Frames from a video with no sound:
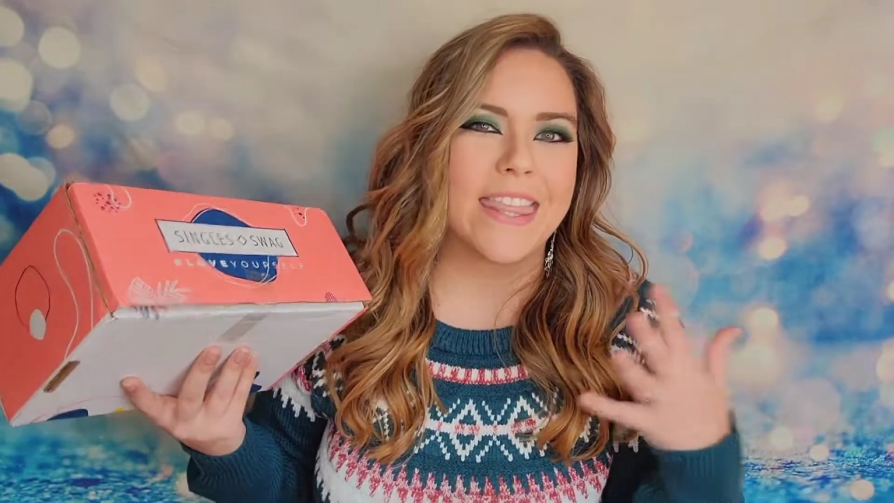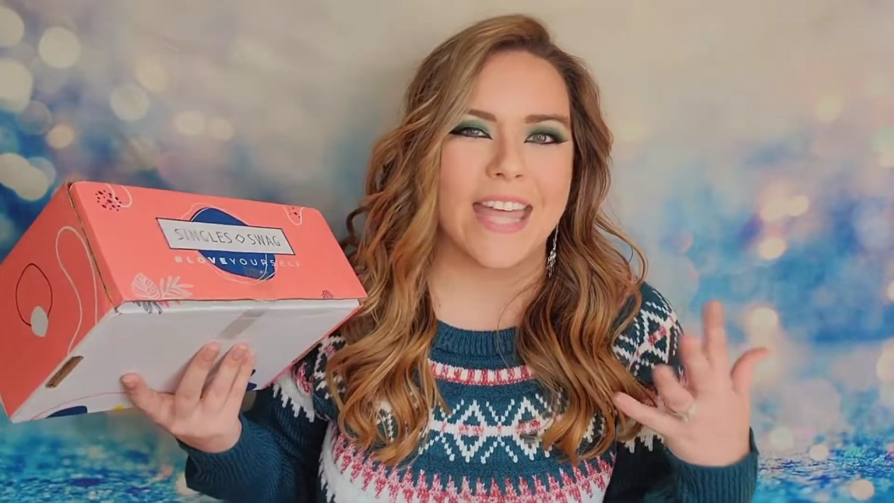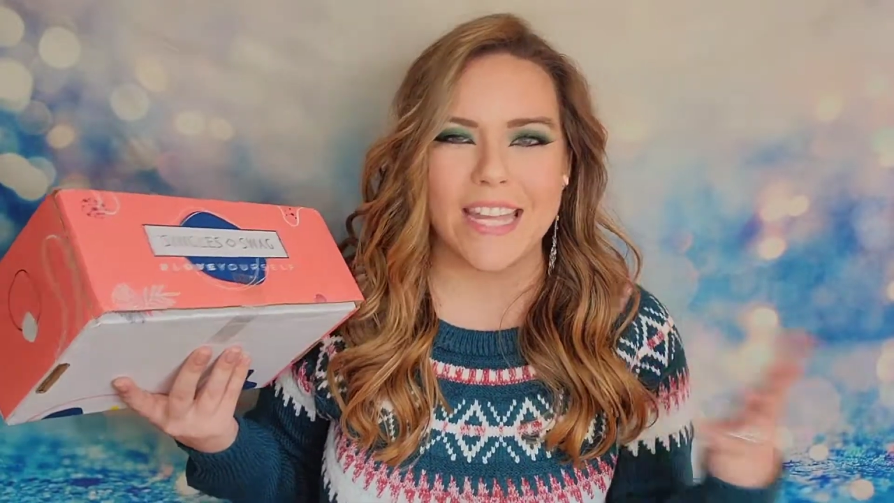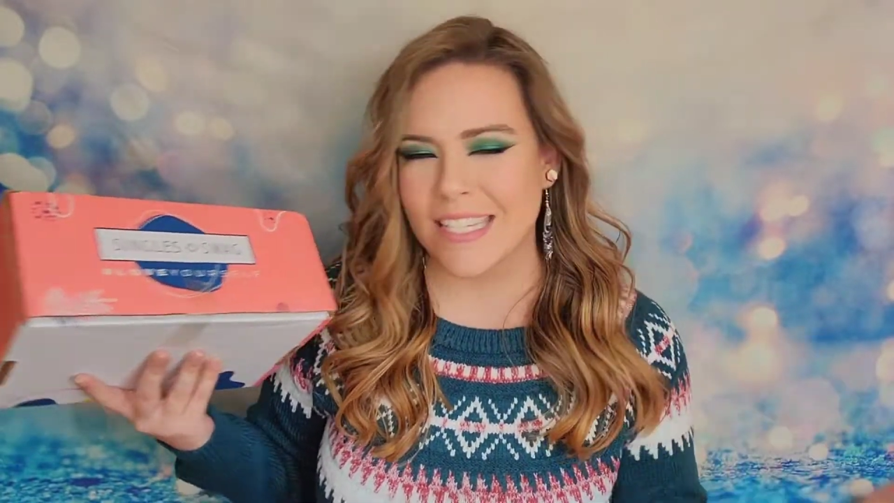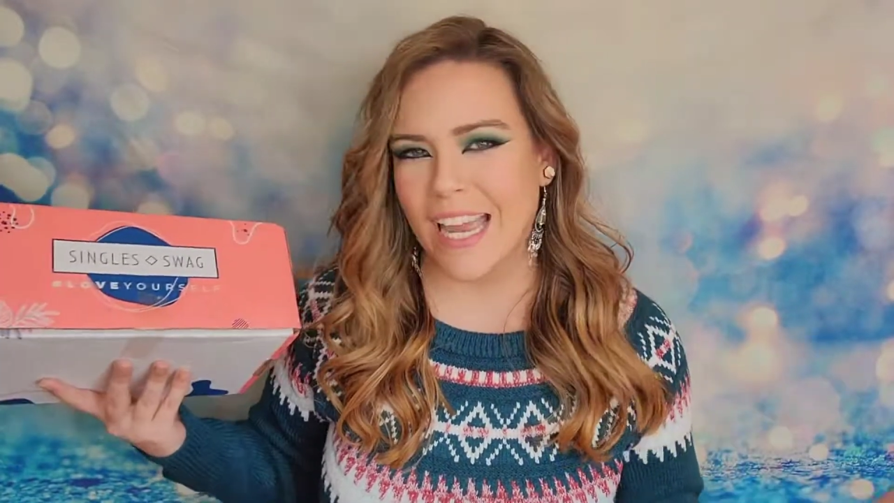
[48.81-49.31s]

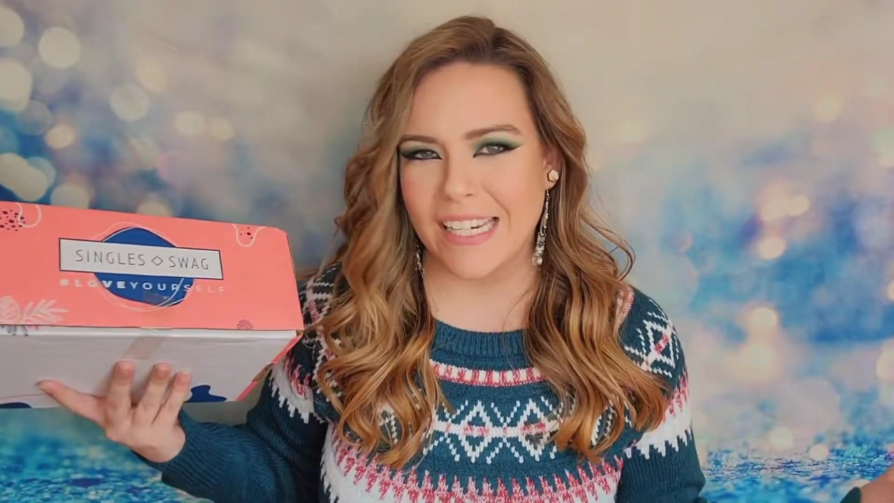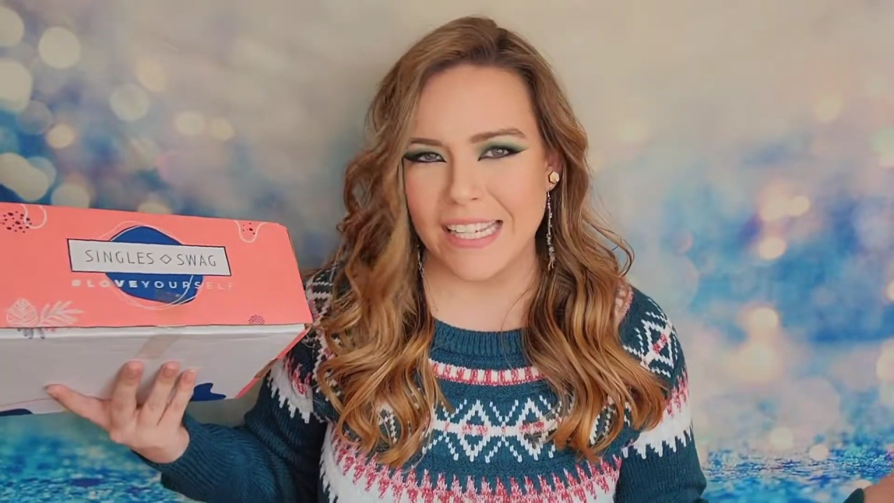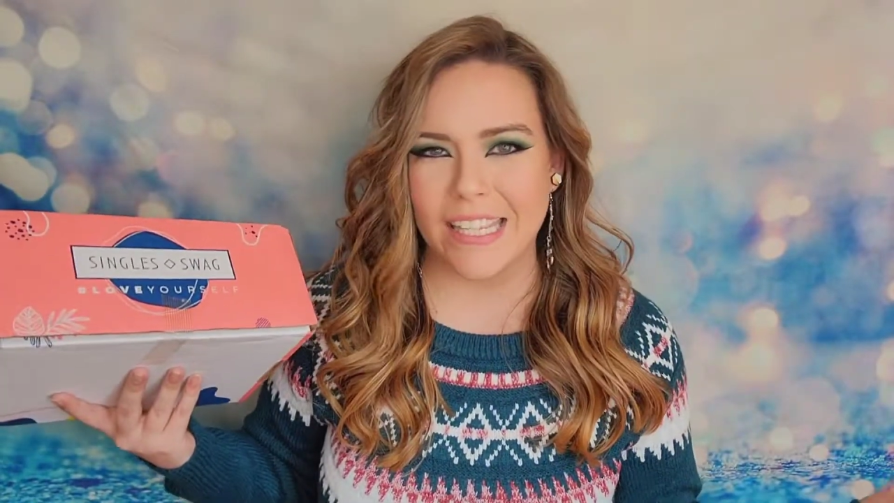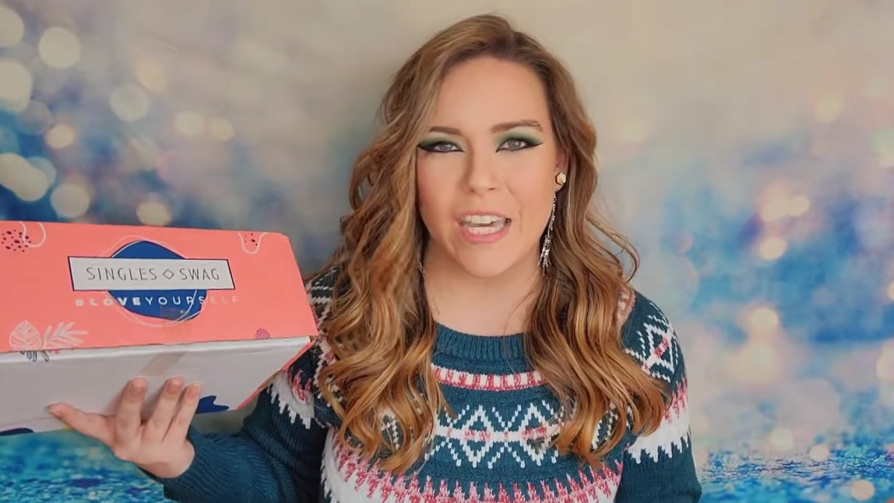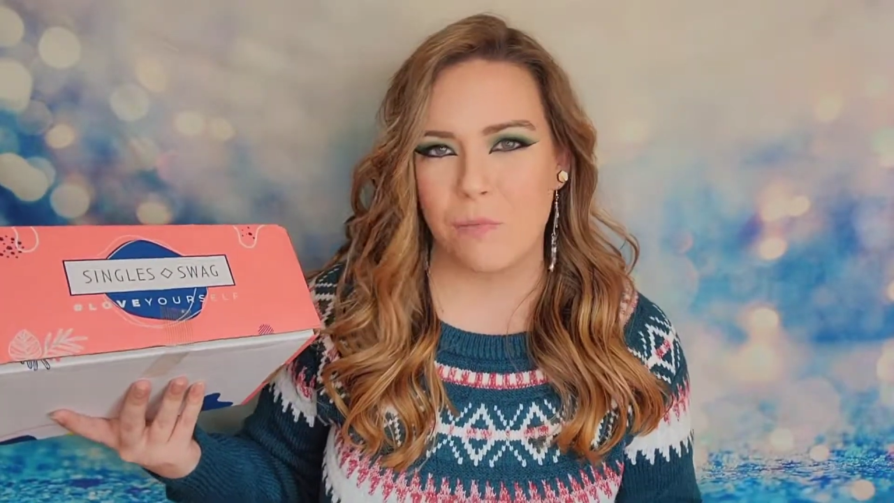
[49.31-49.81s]
that's kind
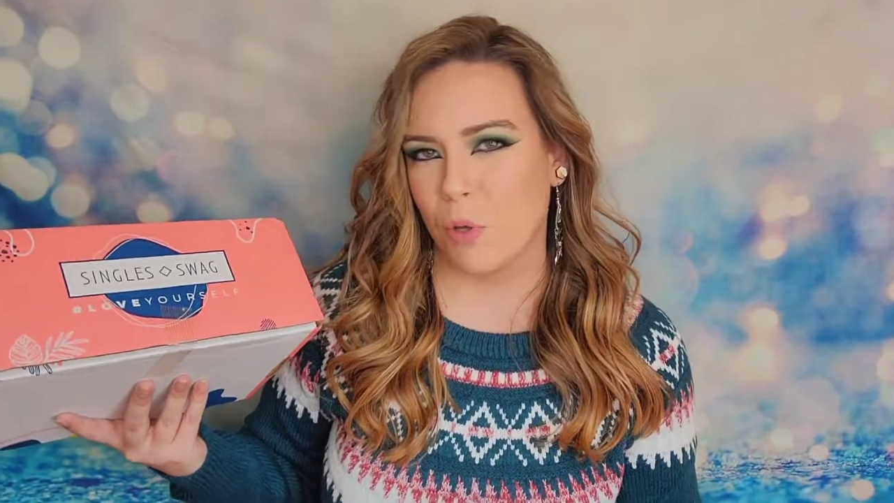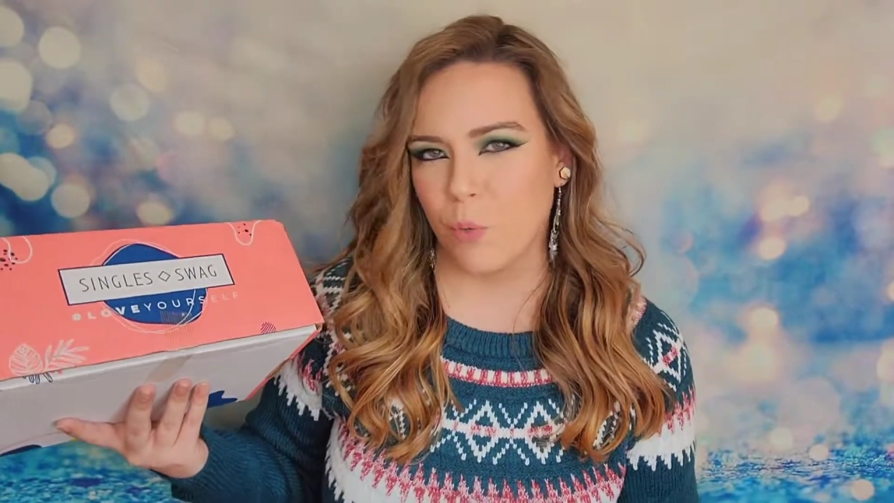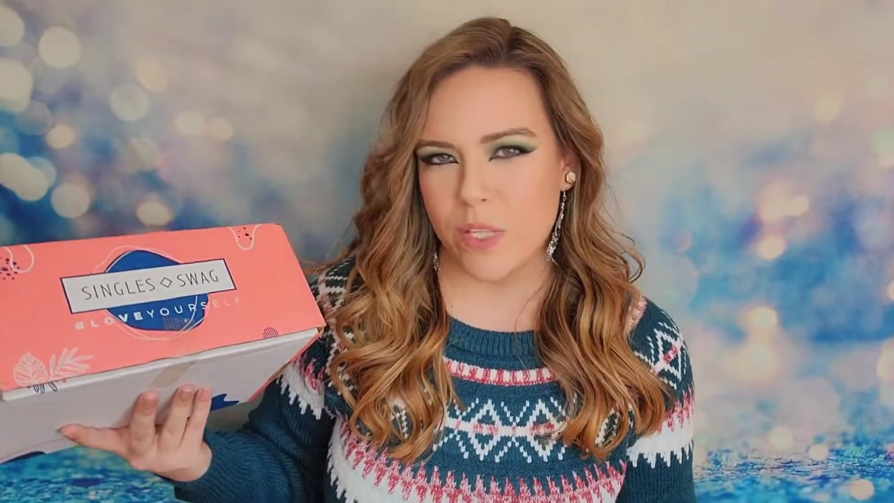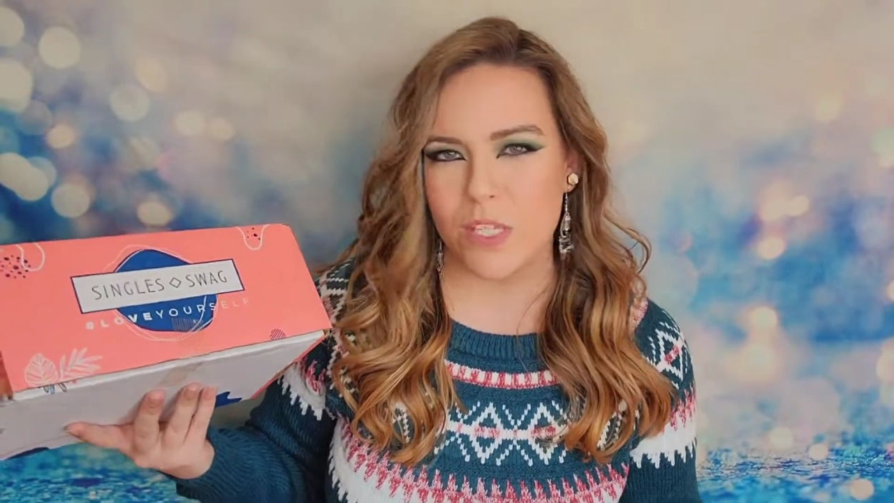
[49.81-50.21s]
of the gamble with